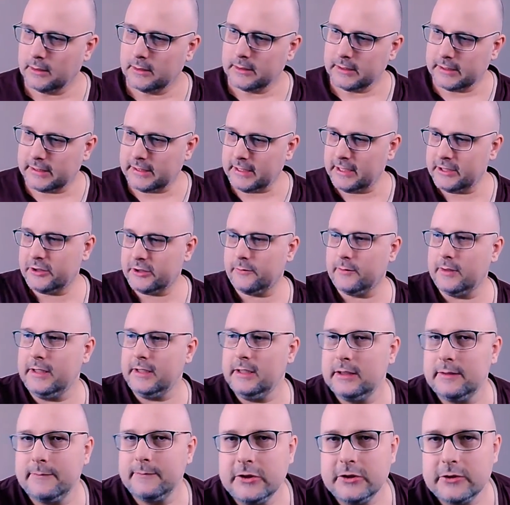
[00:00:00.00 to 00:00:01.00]
Santorini,
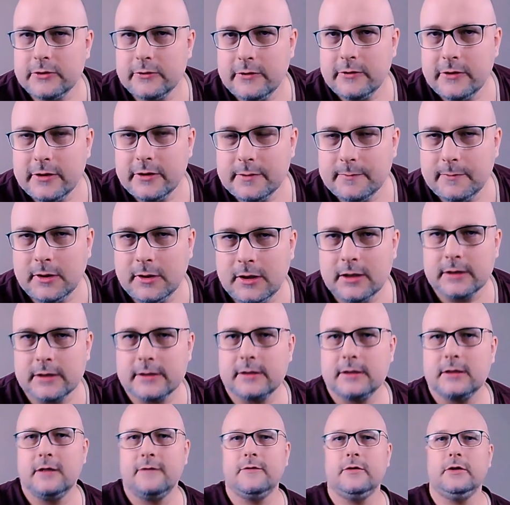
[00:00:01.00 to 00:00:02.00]
let me show you the box
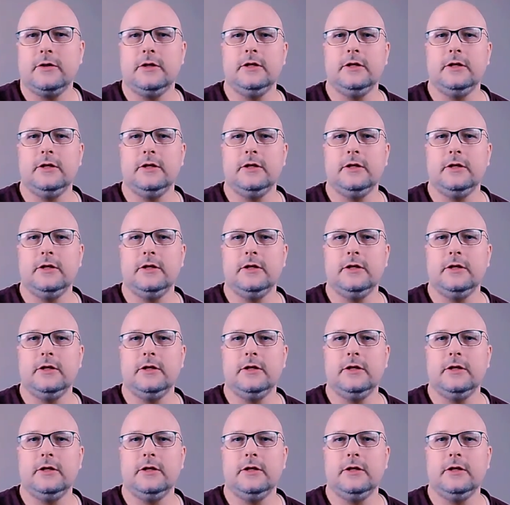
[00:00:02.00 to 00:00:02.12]
cover